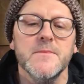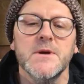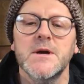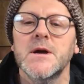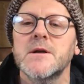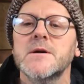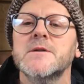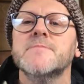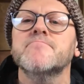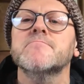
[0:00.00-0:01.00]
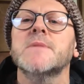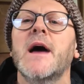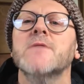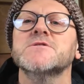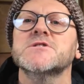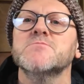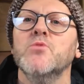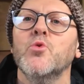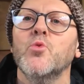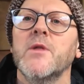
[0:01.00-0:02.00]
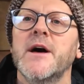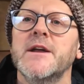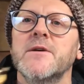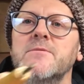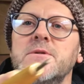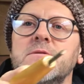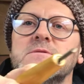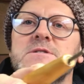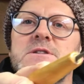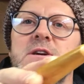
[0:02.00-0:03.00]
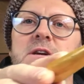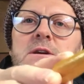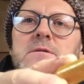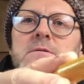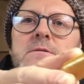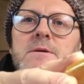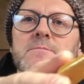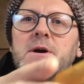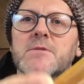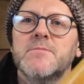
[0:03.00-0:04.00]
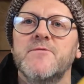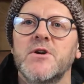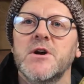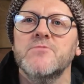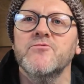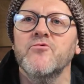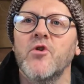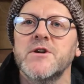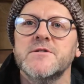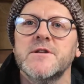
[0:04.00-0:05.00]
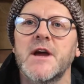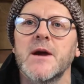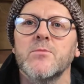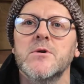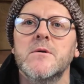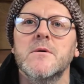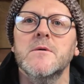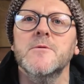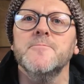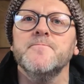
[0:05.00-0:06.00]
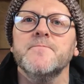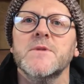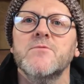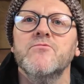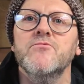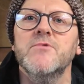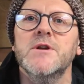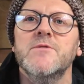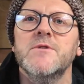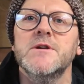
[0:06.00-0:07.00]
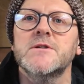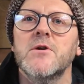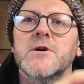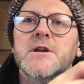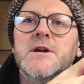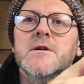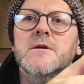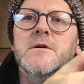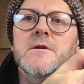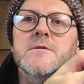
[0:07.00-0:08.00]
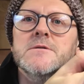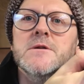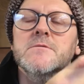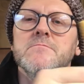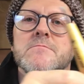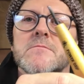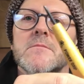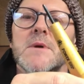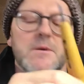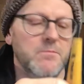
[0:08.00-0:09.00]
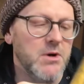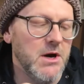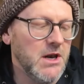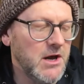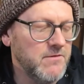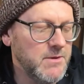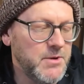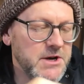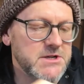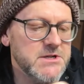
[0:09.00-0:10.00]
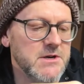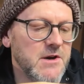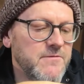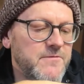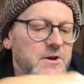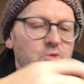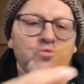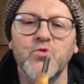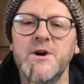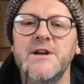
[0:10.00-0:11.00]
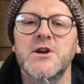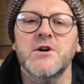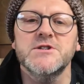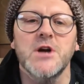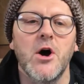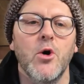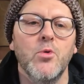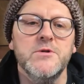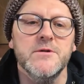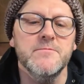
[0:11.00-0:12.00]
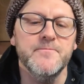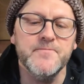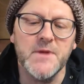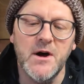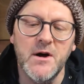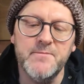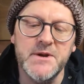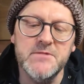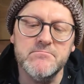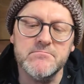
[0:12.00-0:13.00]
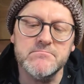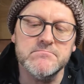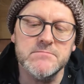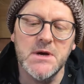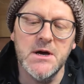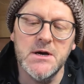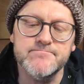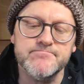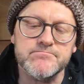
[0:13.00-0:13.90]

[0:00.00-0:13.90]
you know, look at how small that is. I don't know if you can see. It'd help if I go right to the camera. Really, really tiny. So, but a lovely piece. Feel really nice to hold. I've got